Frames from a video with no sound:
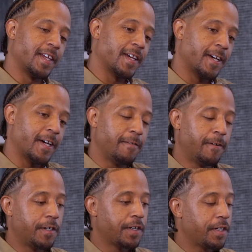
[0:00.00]
Yeah.
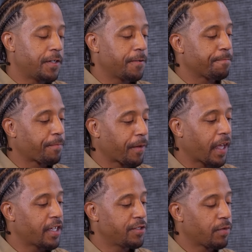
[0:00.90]

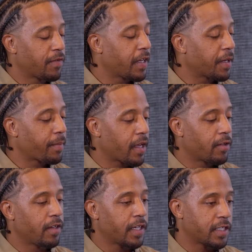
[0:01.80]
As you reflect
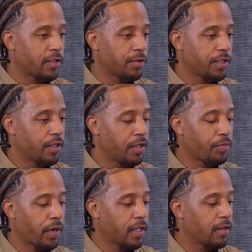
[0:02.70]
back, you look at your
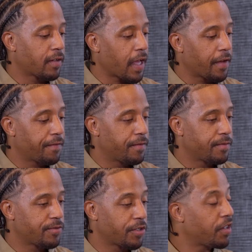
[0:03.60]
upbringing, your life,
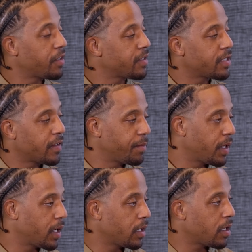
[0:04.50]
your younger self
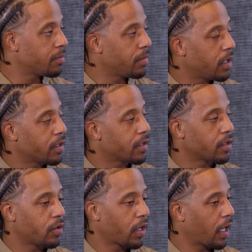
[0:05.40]
being a young
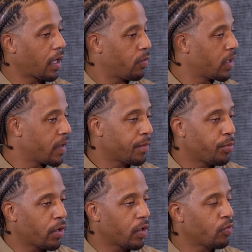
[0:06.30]
mother, at whatever
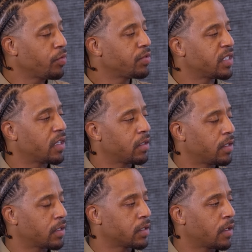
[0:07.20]
point, what would you tell your
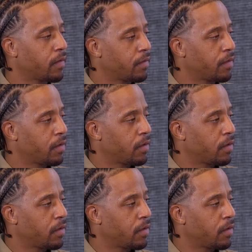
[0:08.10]
younger self?